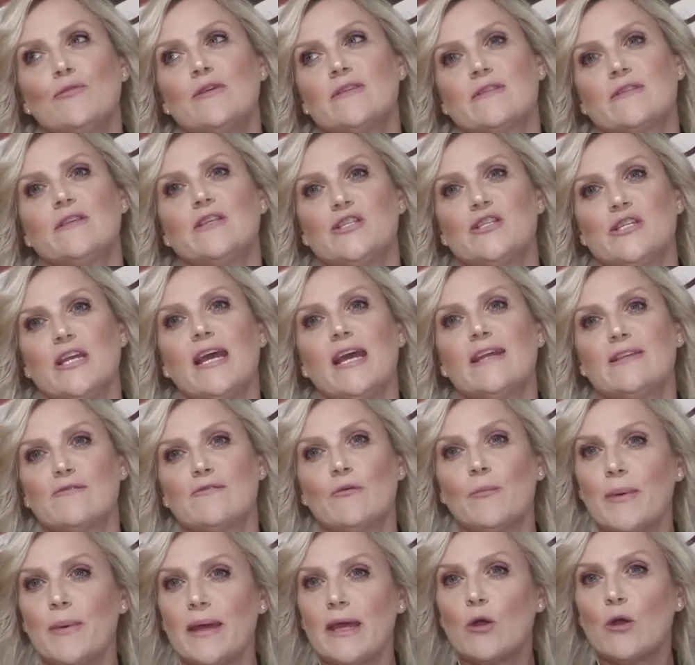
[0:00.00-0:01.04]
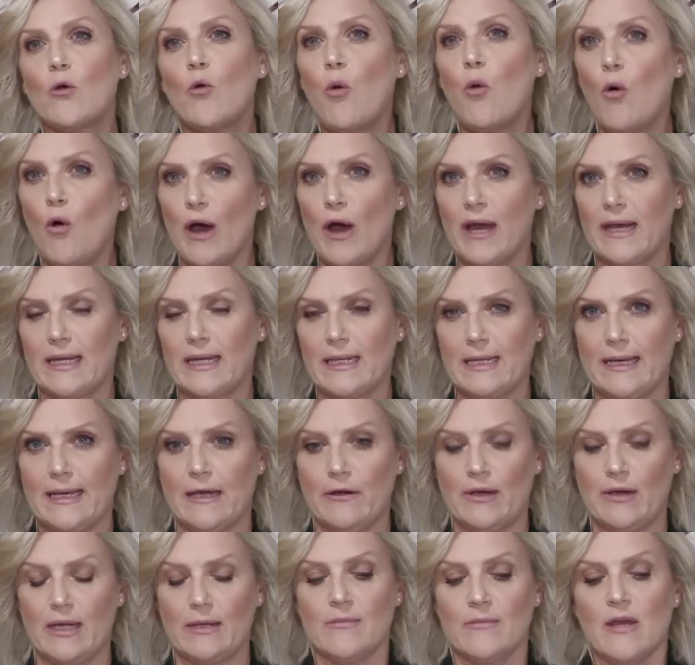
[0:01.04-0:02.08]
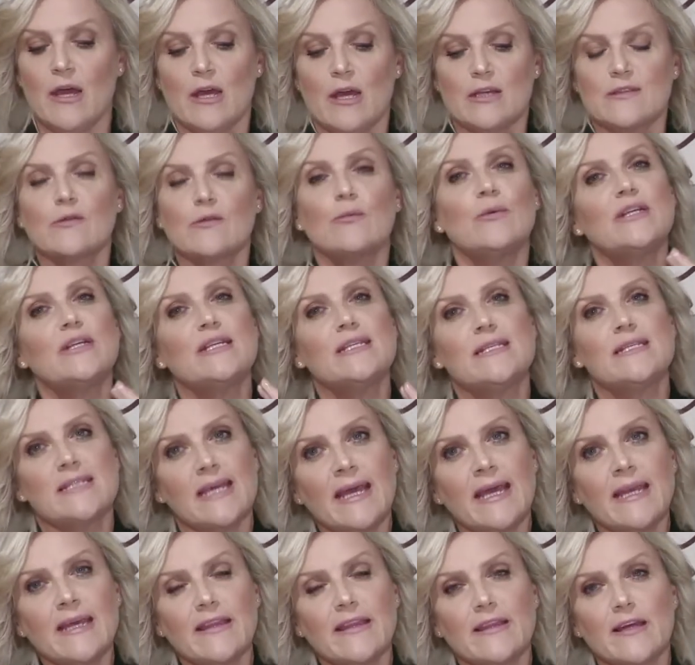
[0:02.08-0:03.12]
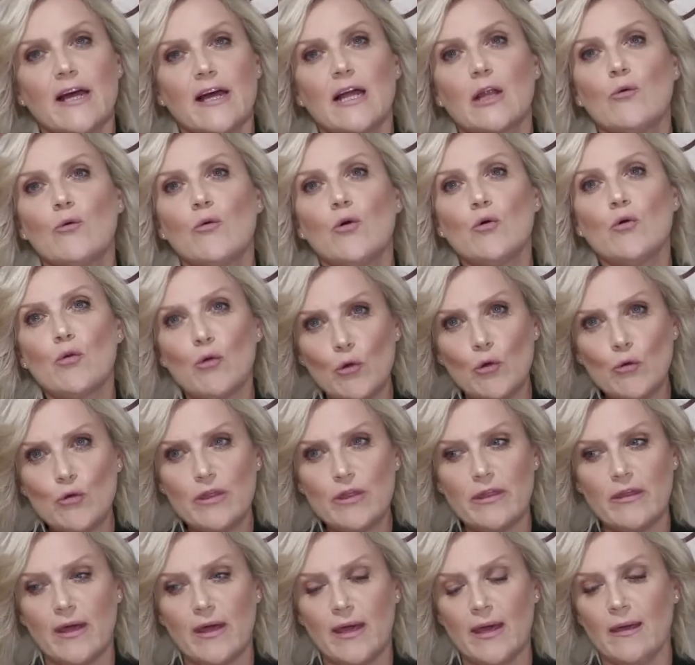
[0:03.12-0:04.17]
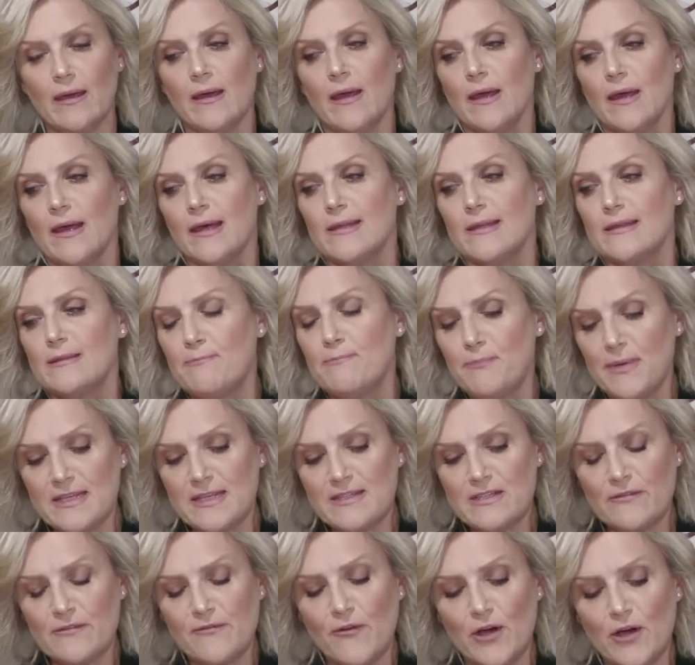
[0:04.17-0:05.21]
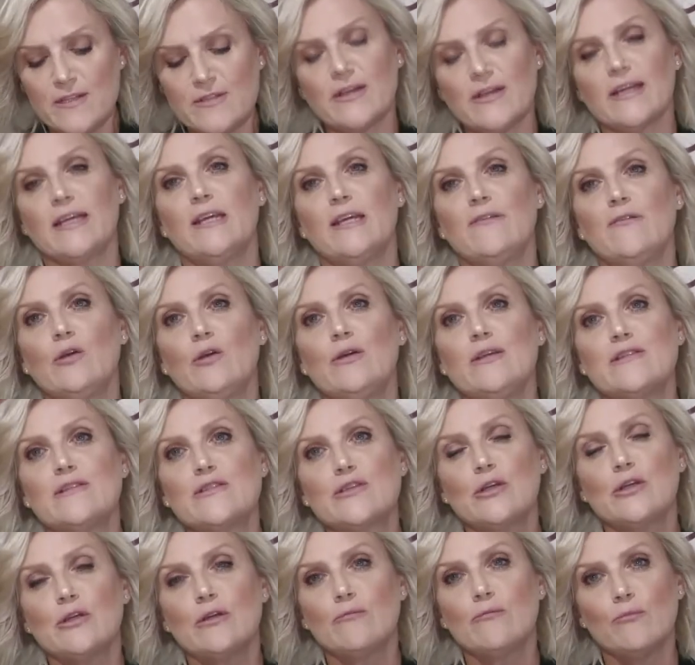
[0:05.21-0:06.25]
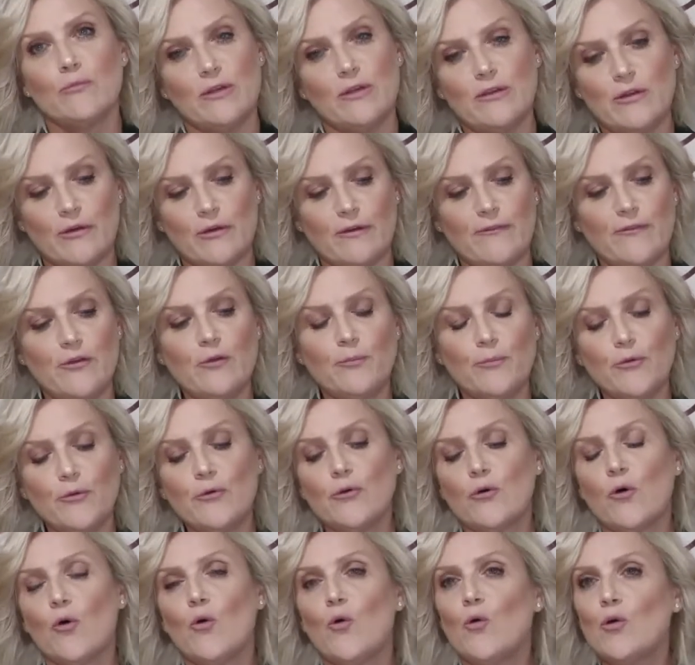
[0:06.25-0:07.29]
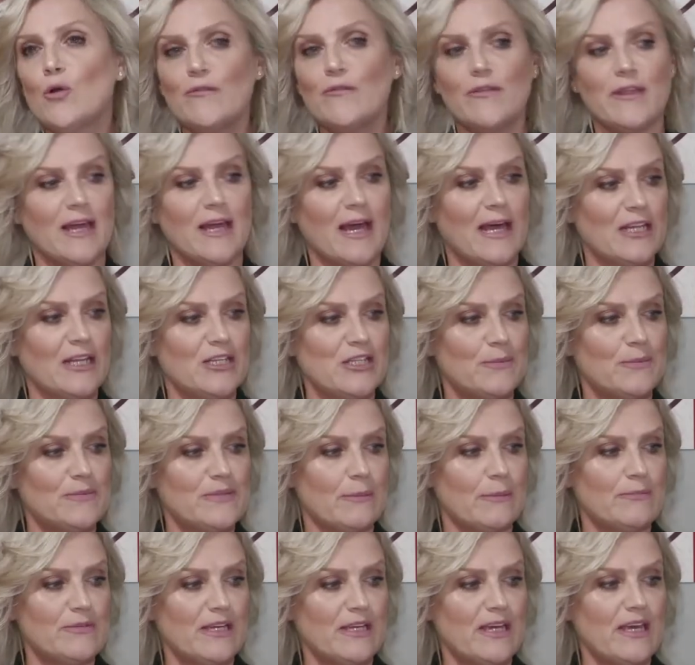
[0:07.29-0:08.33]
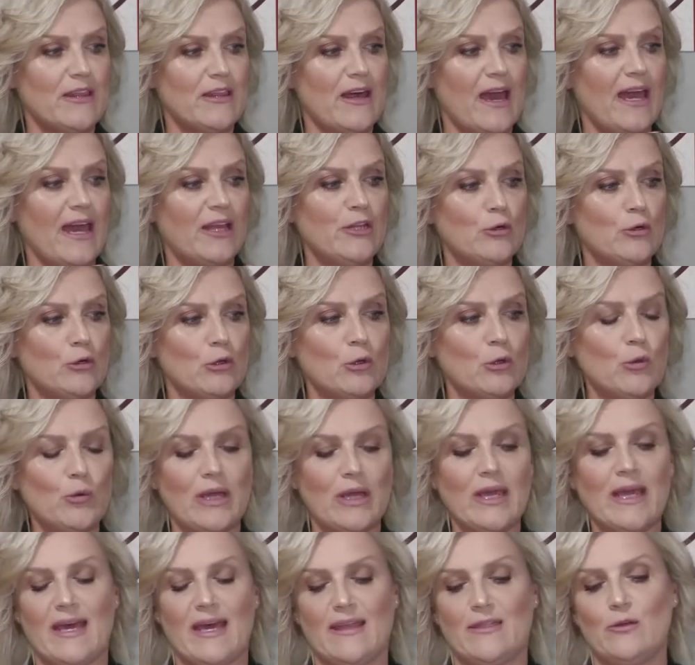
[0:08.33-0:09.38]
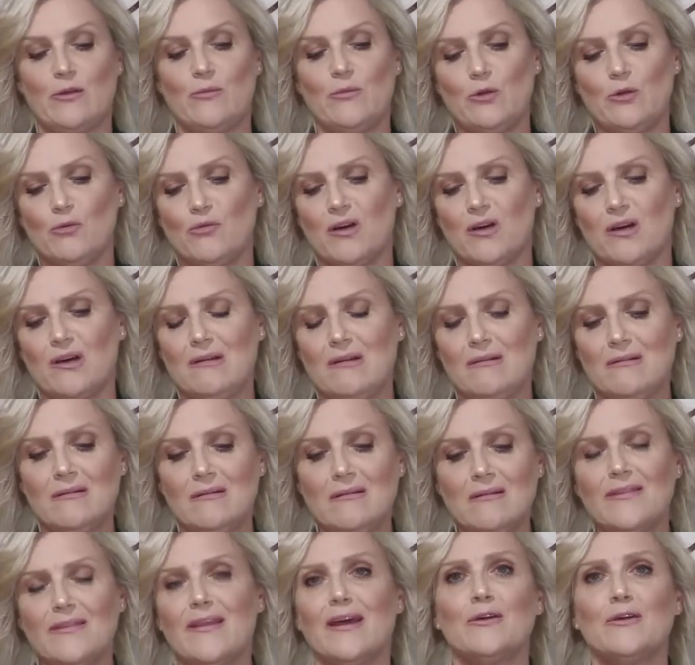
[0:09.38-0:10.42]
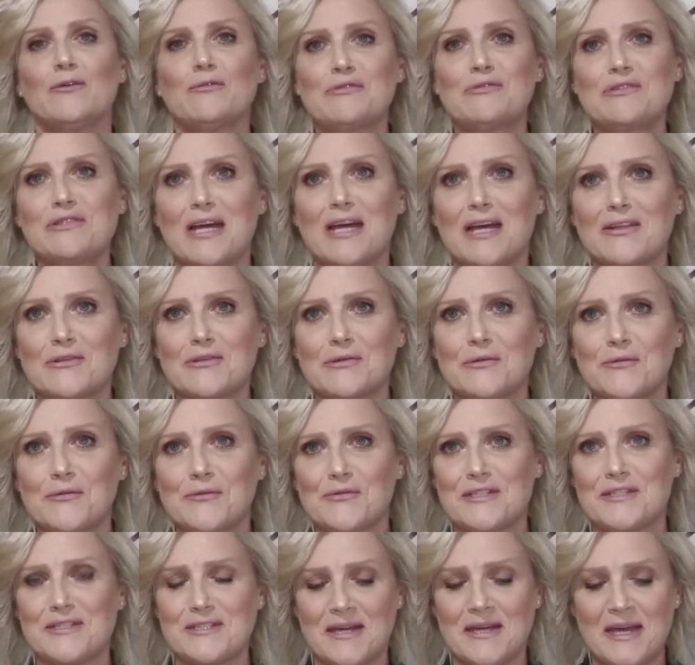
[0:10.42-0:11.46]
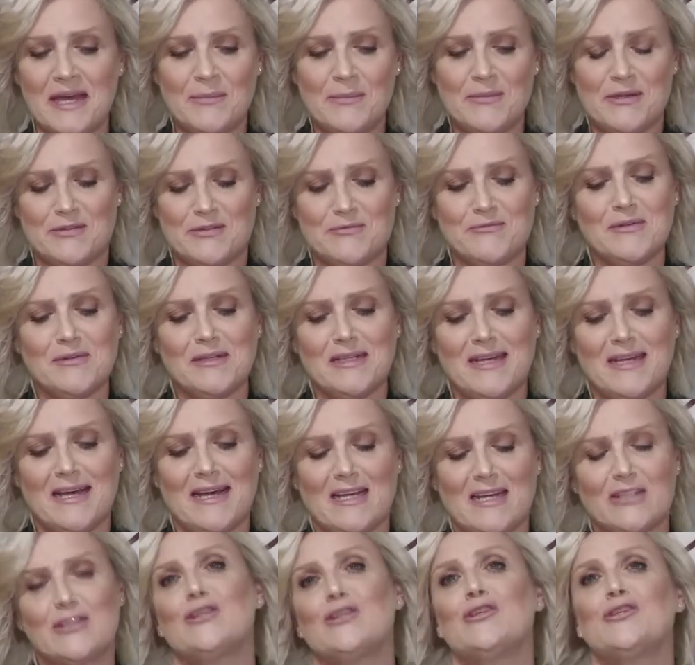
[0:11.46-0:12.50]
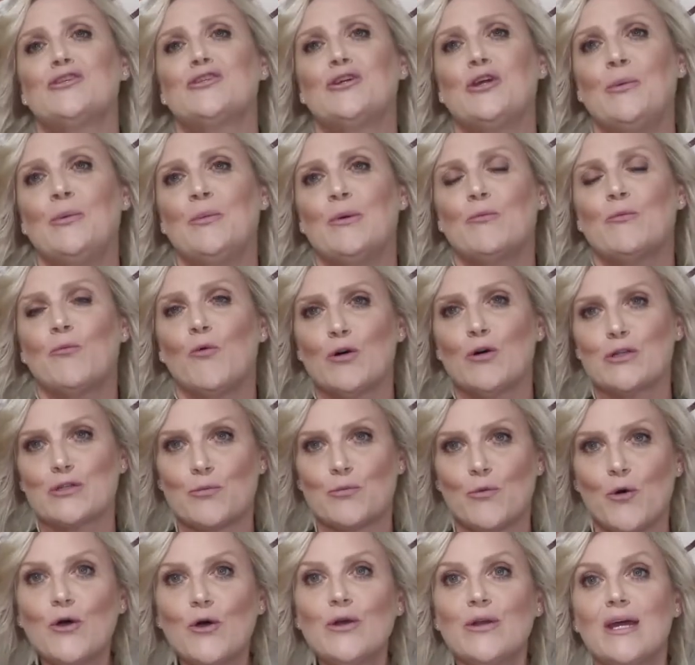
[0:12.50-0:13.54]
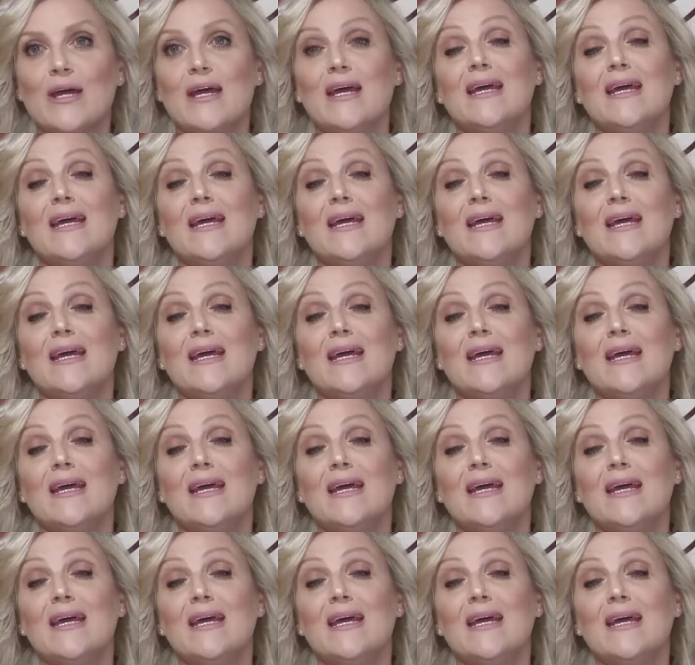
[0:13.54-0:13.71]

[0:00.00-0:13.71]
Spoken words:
chance of it being quite glary. So when you're standing at the colour wall, look there. The best advice I can give you is to, you know, if you put all of the colour chips up together and you're looking at them, you'll go, oh, they all start to look the same and it's really hard to determine what's what.